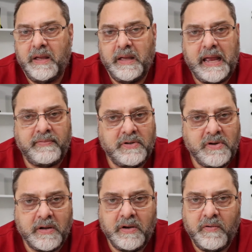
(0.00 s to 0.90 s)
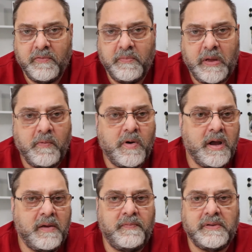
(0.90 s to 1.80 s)
After talking over with my
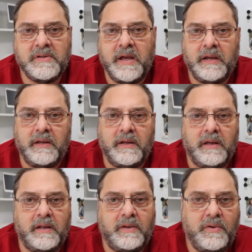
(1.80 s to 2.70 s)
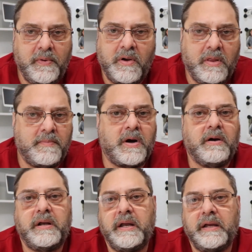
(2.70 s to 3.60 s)
wife, it's like doing all the
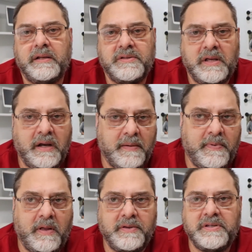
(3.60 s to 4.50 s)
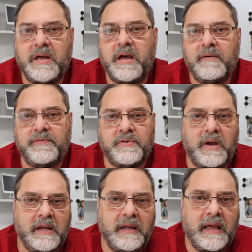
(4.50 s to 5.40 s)
marketing and setting up all the stuff so
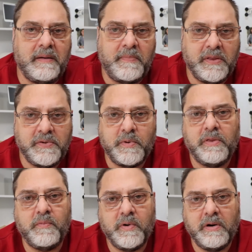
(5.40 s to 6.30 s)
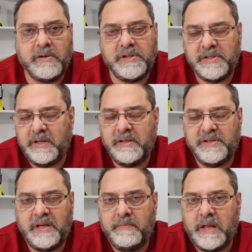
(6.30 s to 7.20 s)
I can get a month's worth of work just didn't
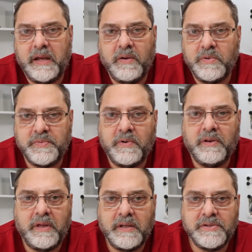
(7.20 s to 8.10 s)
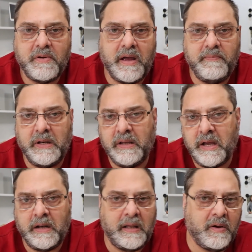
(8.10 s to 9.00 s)
seem like it was worth it. So I've been
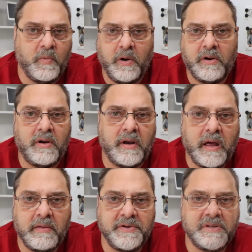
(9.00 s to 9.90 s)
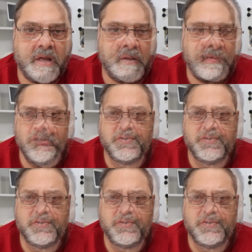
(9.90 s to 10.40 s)
kind of like working on other stuff.